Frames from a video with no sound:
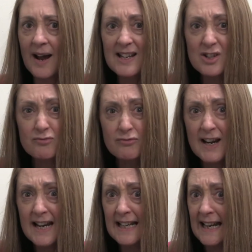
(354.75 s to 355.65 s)
And it's
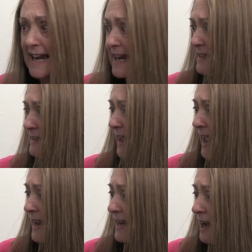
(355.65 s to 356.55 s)
really
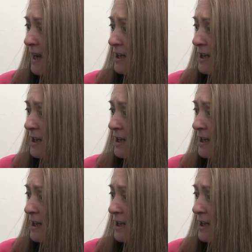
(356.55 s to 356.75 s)
easy